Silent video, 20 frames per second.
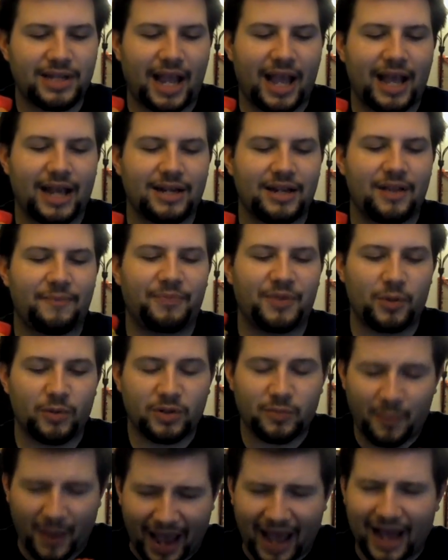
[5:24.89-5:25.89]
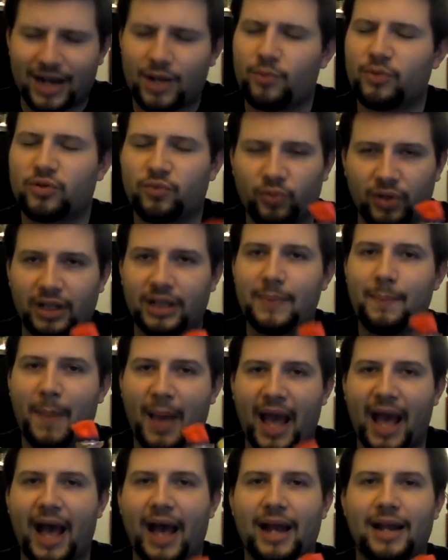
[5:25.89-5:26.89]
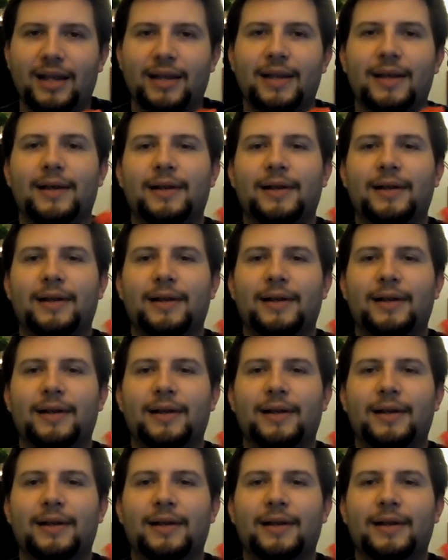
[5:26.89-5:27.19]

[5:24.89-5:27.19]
and it was bad. It was really bad.